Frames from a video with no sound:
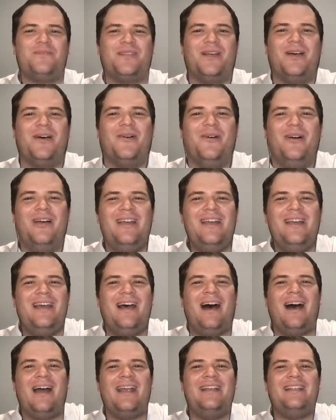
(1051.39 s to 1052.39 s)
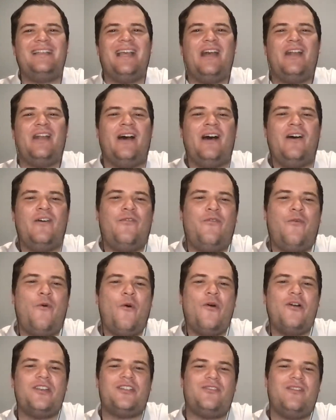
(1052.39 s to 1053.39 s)
So he's had
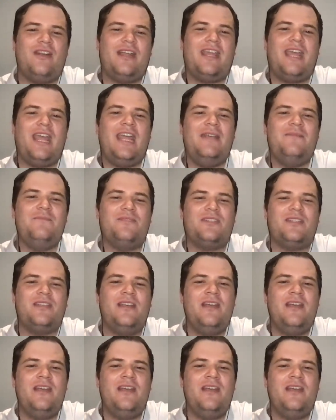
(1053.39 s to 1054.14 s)
4 straight games